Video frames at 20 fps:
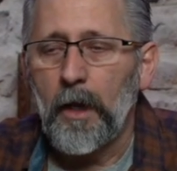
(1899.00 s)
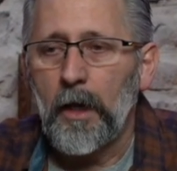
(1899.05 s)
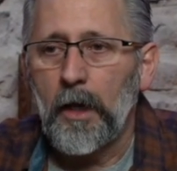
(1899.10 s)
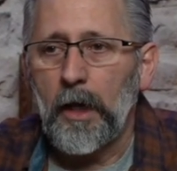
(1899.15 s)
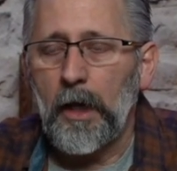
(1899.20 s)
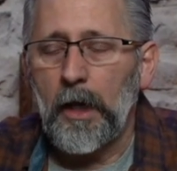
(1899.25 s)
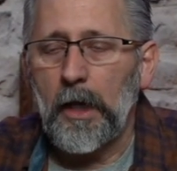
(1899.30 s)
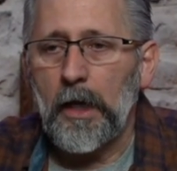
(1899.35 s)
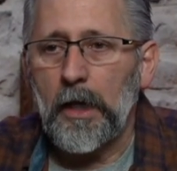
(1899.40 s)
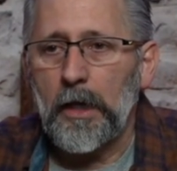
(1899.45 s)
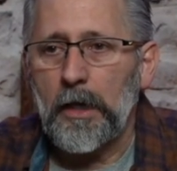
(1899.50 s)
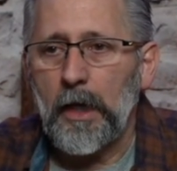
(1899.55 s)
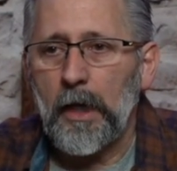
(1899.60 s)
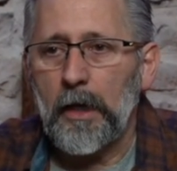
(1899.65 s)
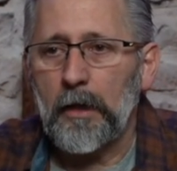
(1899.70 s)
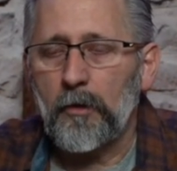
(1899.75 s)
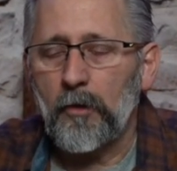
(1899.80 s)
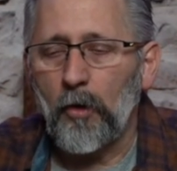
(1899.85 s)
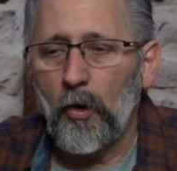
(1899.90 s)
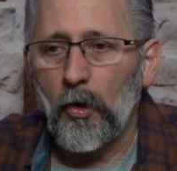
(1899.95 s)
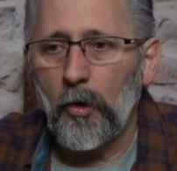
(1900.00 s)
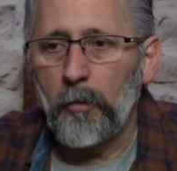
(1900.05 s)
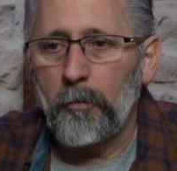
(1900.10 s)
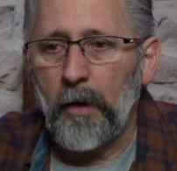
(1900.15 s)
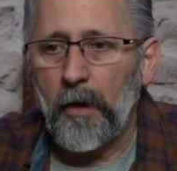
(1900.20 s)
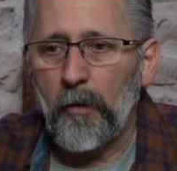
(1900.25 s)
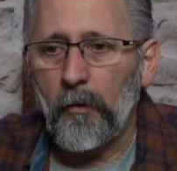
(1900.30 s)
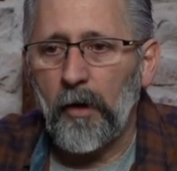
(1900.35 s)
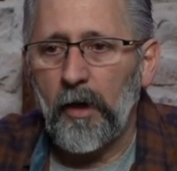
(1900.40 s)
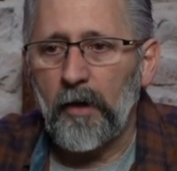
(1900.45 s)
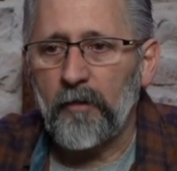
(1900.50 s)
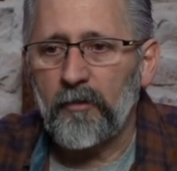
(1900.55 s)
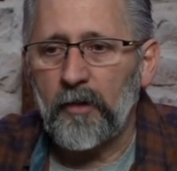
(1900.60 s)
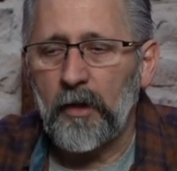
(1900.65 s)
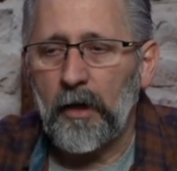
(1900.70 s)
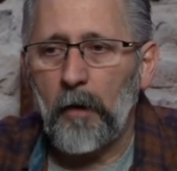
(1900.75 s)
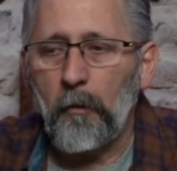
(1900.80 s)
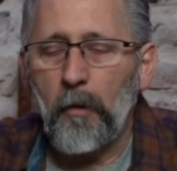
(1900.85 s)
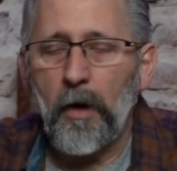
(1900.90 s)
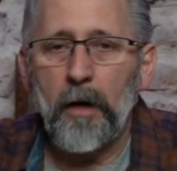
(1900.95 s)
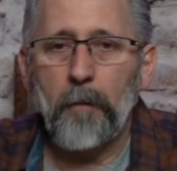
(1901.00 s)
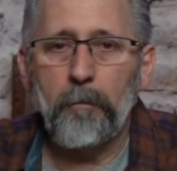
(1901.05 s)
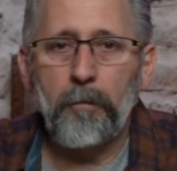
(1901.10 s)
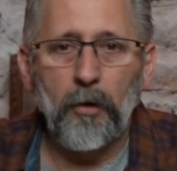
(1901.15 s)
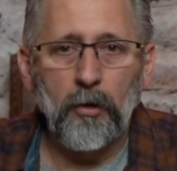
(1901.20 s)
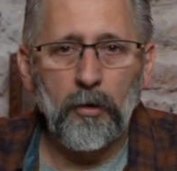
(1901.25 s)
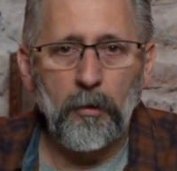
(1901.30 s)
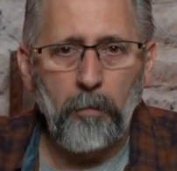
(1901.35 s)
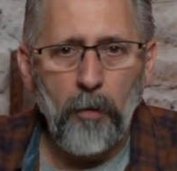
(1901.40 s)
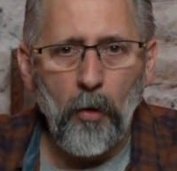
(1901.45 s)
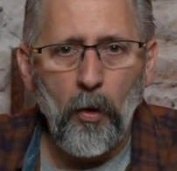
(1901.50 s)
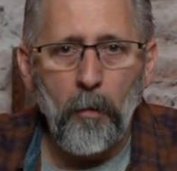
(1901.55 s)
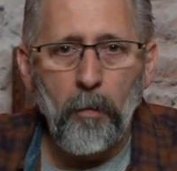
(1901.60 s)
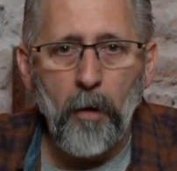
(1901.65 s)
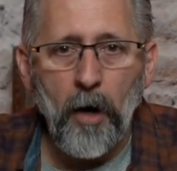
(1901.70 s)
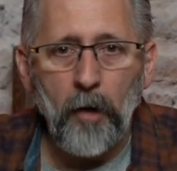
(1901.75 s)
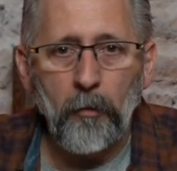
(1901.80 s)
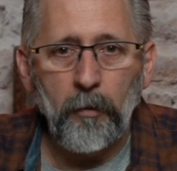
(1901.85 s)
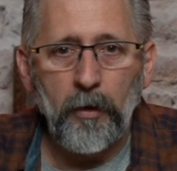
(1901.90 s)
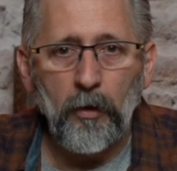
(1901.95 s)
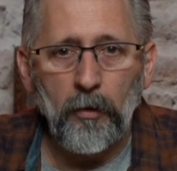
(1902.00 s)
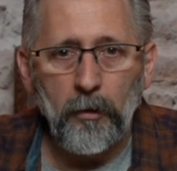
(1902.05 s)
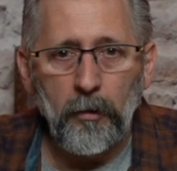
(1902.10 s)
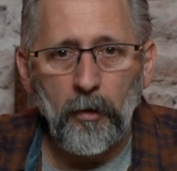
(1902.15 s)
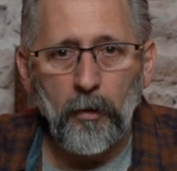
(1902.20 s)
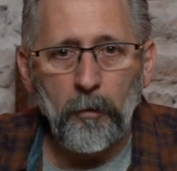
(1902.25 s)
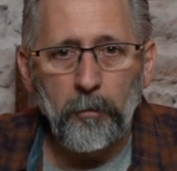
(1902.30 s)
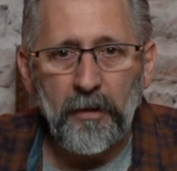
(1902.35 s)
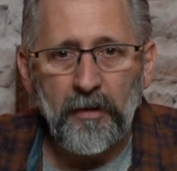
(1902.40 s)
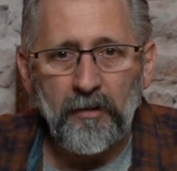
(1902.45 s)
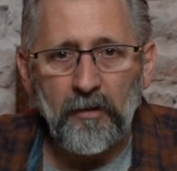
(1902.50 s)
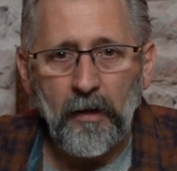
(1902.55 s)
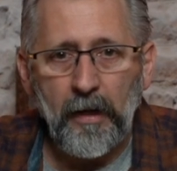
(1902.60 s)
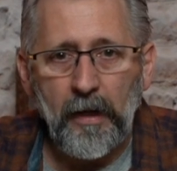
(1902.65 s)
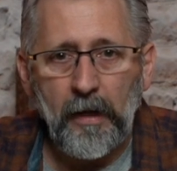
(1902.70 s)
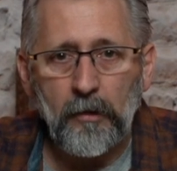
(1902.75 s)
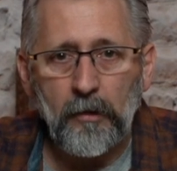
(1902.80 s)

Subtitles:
and I told my wife that I want to build a pole barn. We own a little piece of land